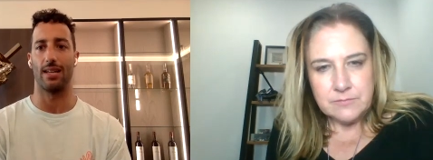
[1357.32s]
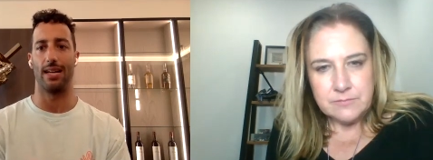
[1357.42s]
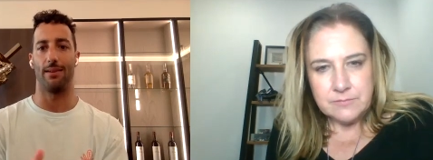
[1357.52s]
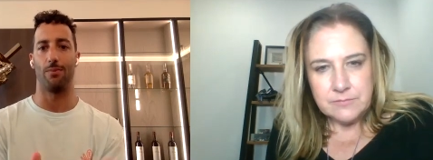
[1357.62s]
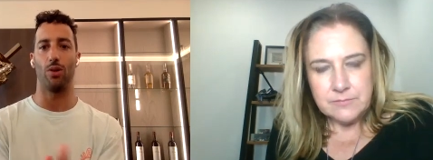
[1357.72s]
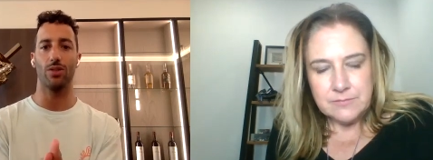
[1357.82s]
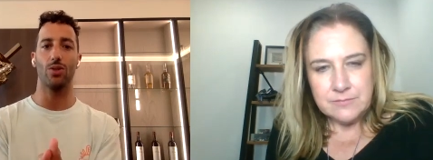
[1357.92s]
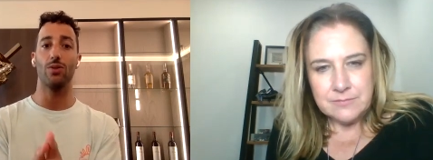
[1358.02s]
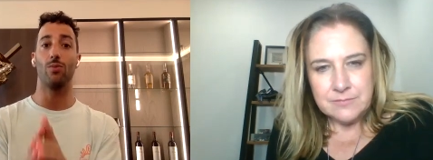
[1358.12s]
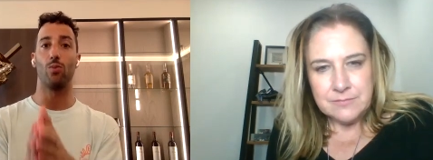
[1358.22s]
Speaker 1: Um, what,
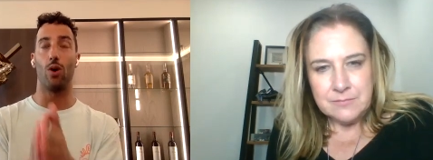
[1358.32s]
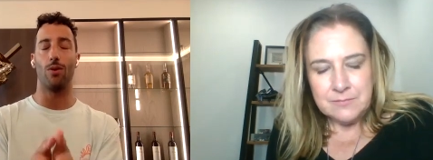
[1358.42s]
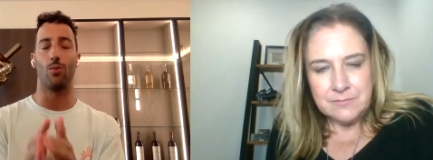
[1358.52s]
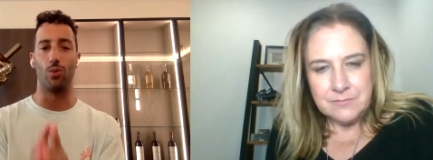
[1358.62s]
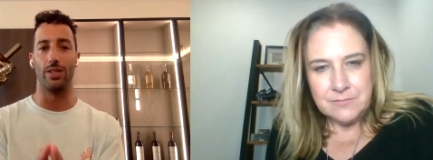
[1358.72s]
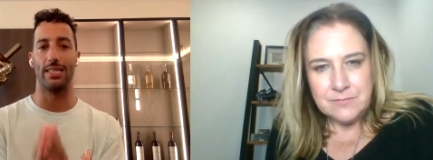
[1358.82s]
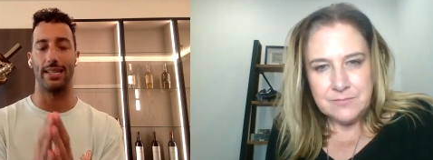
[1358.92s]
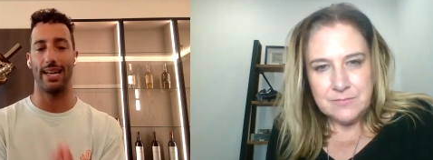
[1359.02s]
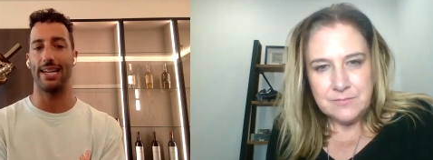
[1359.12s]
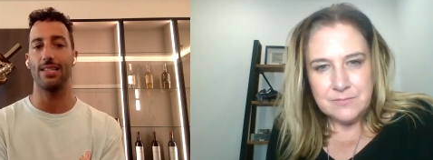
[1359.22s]
to, what would
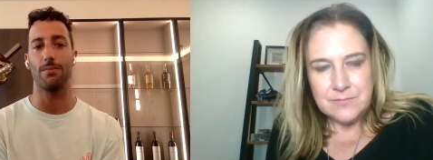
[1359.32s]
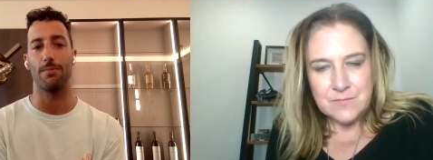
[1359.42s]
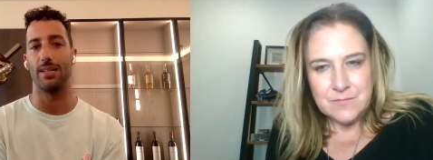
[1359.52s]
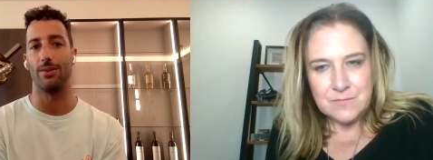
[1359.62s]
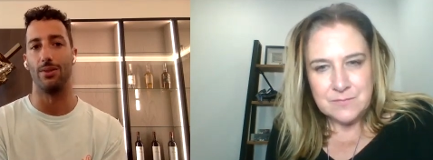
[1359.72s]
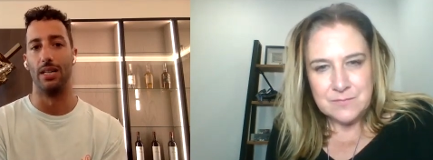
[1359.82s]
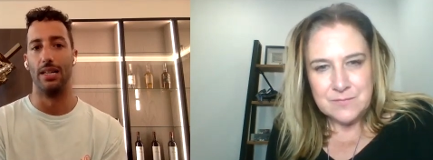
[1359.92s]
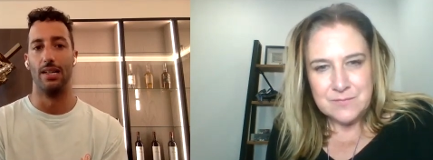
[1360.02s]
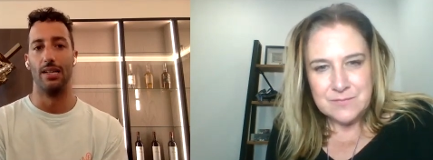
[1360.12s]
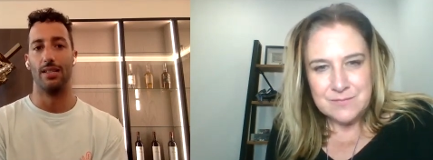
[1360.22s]
today's Mel
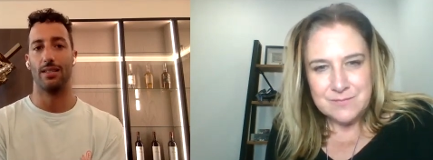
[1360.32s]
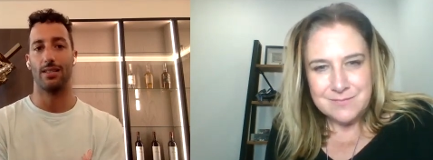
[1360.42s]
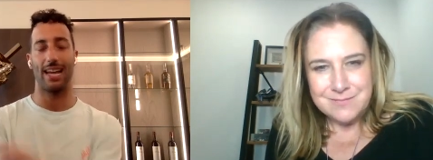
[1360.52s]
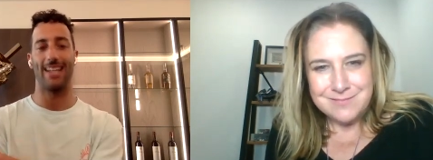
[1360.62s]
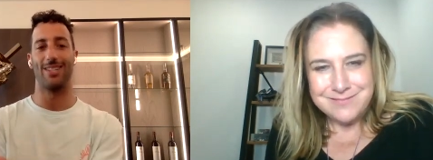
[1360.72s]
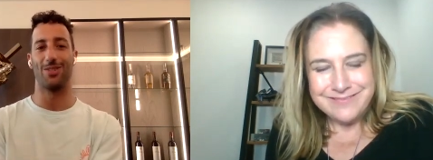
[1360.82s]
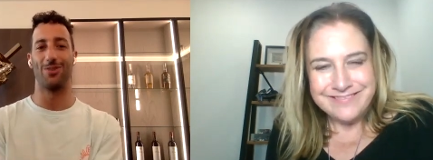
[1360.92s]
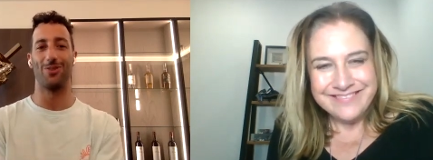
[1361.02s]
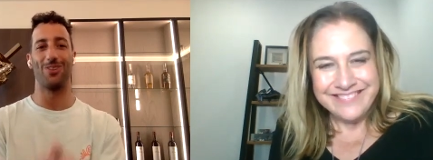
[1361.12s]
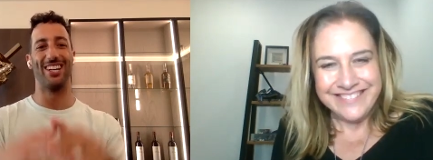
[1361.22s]
say
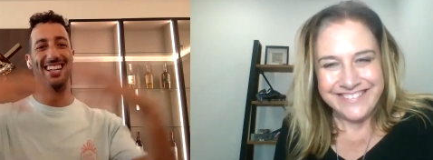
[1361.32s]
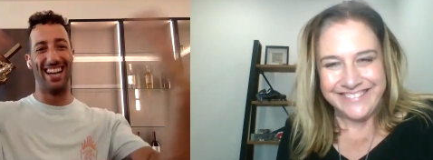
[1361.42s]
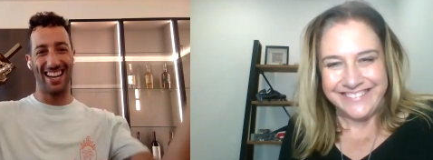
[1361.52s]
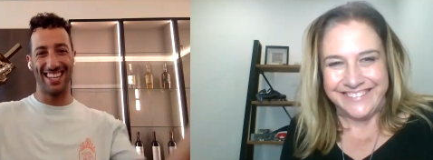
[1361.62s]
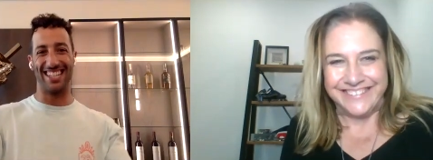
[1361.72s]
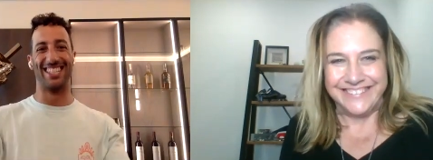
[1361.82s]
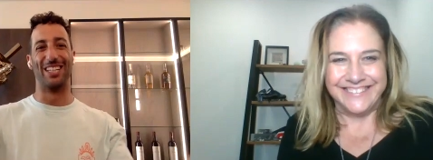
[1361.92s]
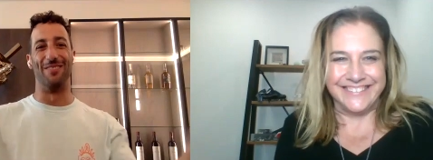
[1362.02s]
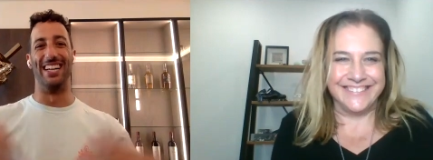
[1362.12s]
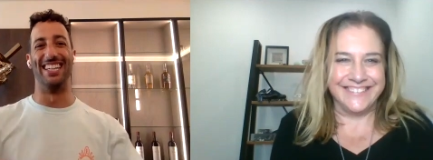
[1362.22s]
to a
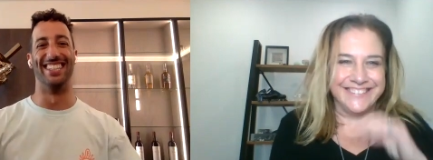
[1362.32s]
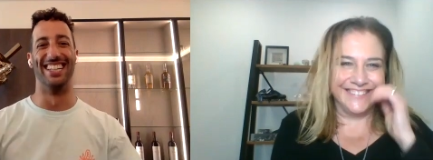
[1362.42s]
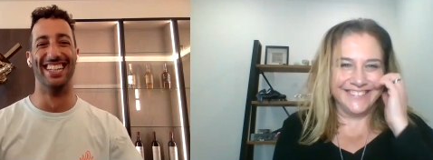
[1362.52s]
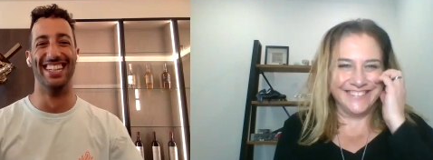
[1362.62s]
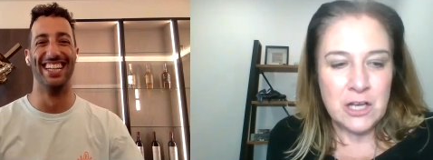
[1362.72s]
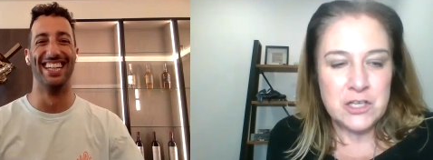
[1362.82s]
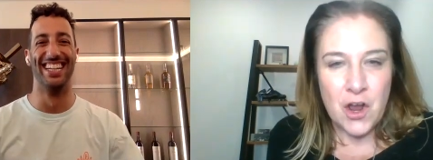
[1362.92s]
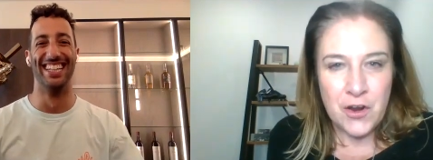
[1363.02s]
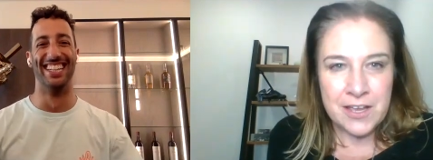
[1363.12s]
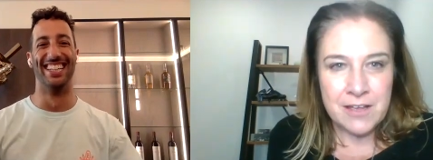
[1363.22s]
younger Mel?
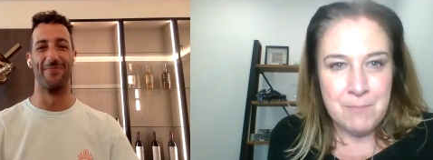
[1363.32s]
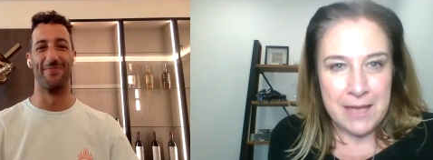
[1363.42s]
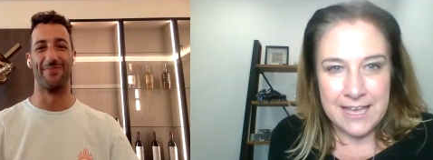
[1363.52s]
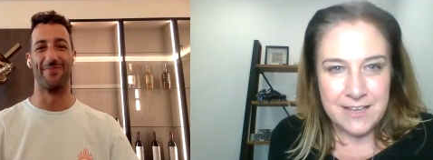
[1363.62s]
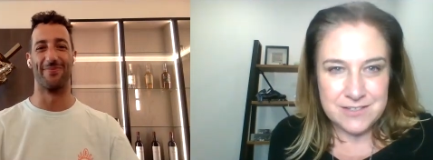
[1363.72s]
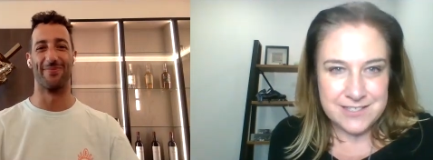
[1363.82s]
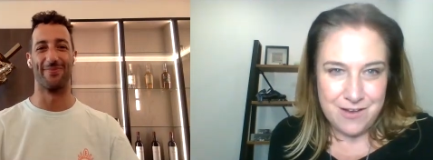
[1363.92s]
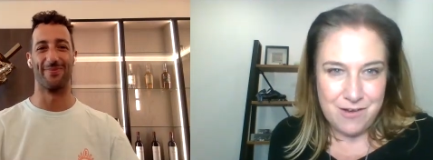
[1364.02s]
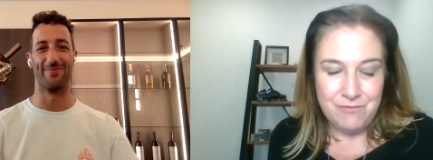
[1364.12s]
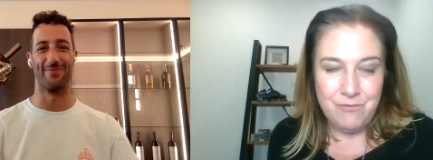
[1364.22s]
Speaker 2: Don't compare
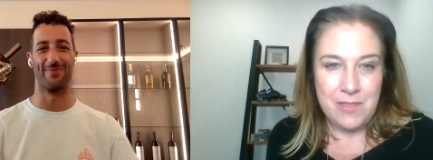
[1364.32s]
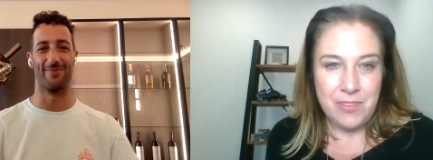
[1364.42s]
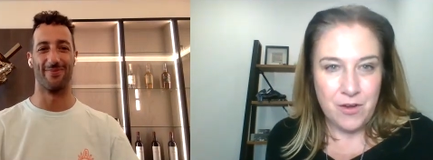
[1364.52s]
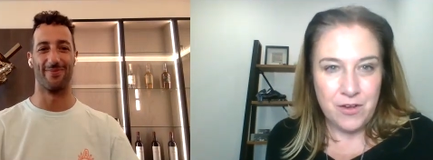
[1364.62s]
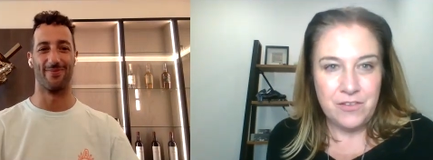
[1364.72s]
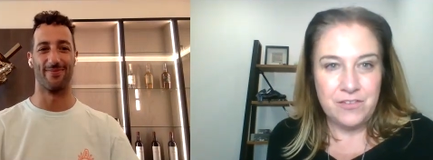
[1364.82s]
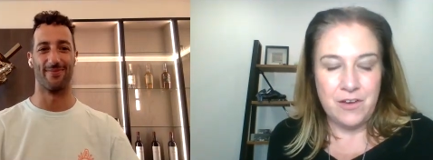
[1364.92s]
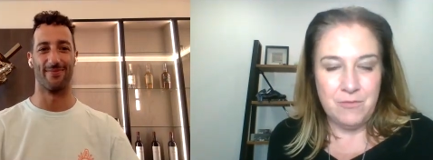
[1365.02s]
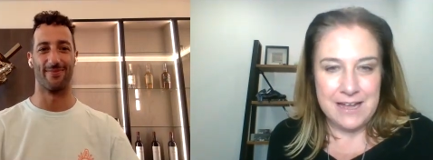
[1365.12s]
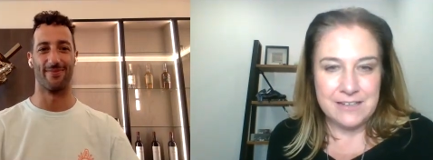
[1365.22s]
yourself with those
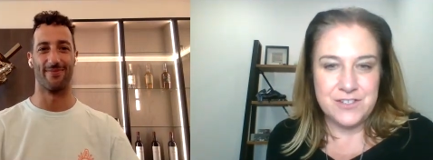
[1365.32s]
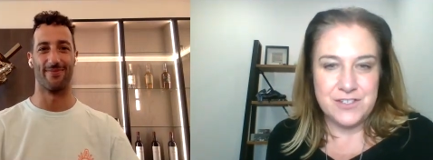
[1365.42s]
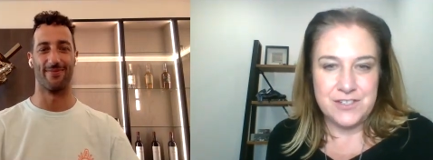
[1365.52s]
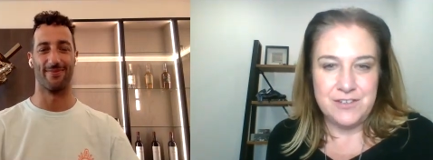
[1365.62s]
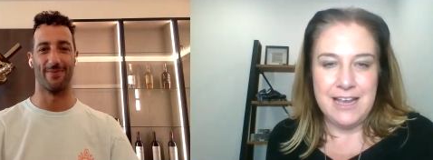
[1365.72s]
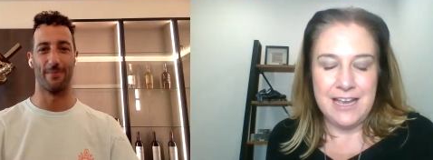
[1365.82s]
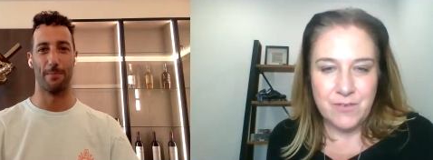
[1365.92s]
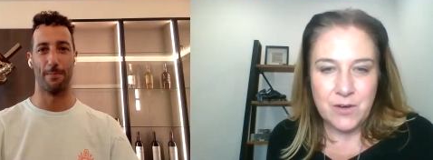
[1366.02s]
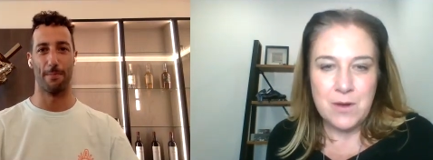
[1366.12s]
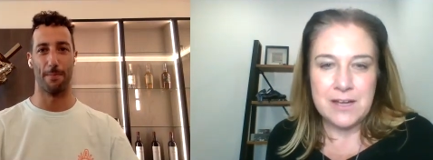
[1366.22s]
around you.
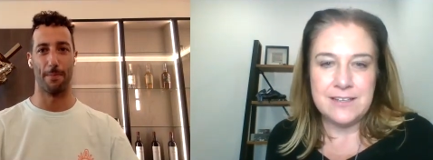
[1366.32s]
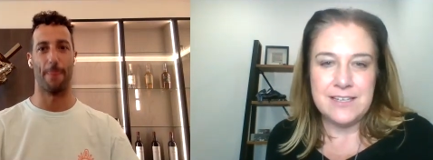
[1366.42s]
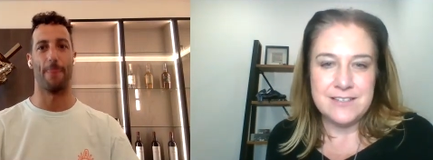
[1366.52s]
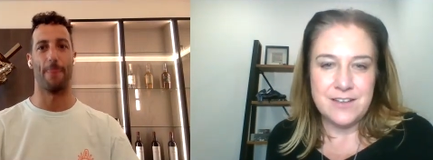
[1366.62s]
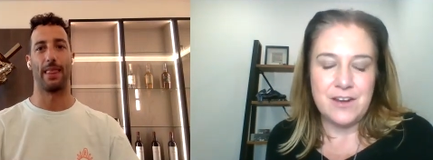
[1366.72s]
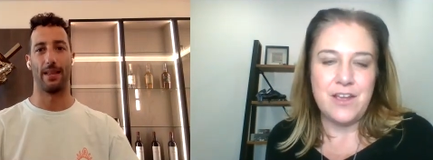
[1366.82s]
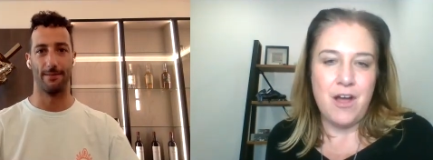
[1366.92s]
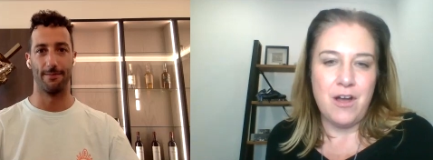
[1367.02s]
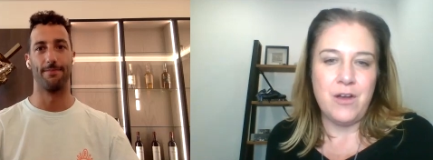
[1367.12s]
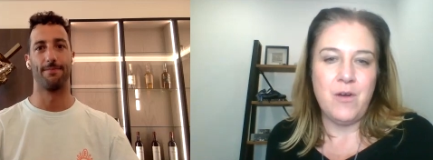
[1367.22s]
Everyone is going to
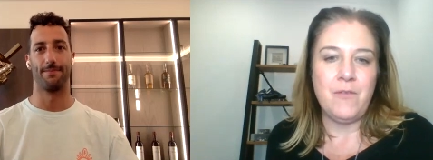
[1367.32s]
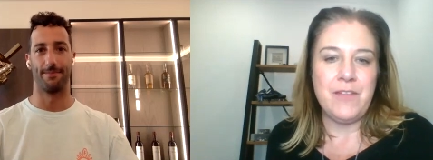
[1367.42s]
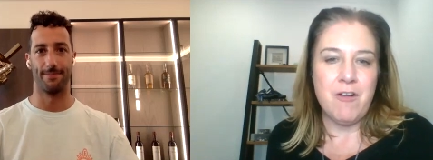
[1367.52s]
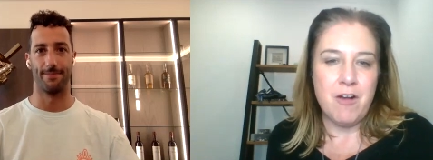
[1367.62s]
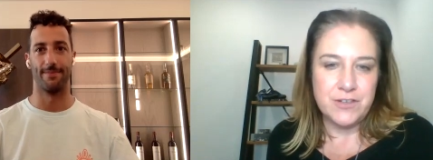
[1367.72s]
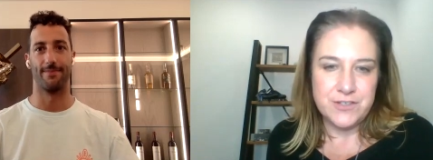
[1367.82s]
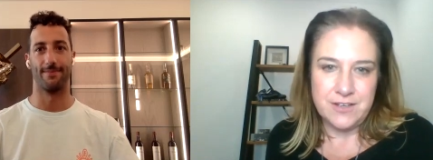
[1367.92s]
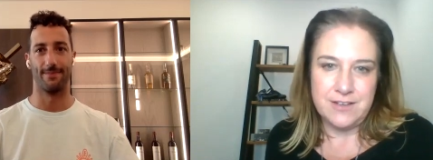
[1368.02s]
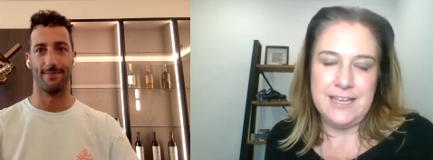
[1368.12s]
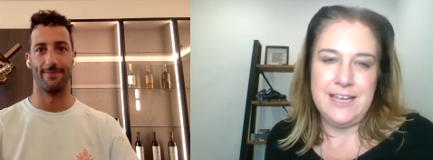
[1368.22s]
go on their own
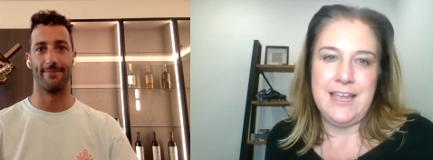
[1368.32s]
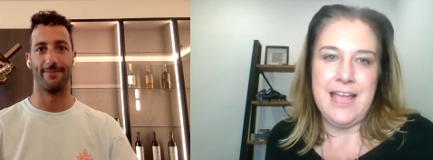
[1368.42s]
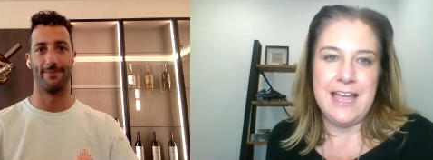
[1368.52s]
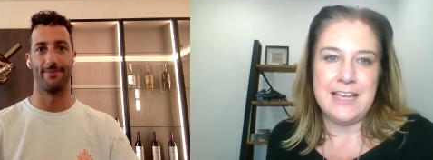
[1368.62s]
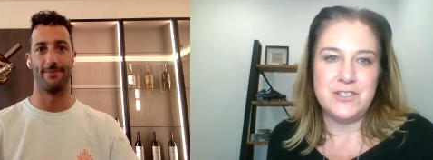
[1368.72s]
journey, and